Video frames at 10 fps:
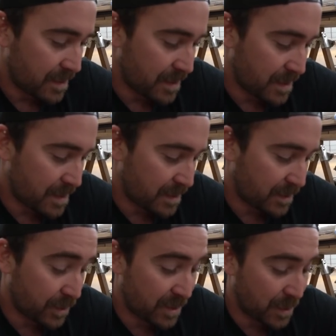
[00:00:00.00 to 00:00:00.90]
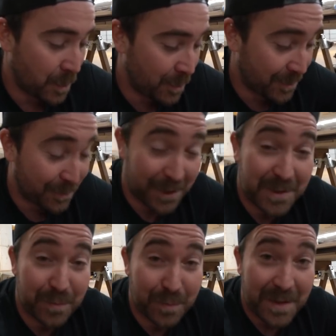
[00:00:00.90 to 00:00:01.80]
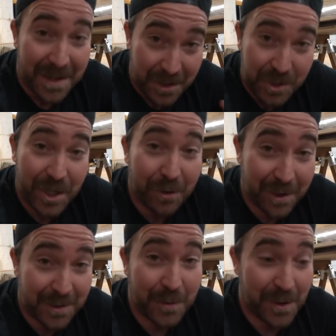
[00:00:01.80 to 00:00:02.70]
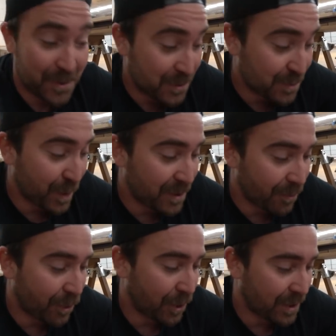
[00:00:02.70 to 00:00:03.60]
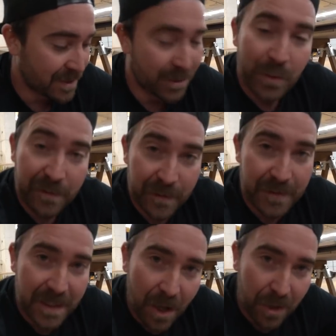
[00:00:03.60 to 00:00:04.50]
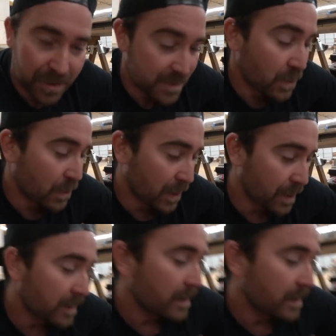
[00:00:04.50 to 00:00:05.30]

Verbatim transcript: uh, so I just want to share this with you, spread the word. It's only fifty dollars more,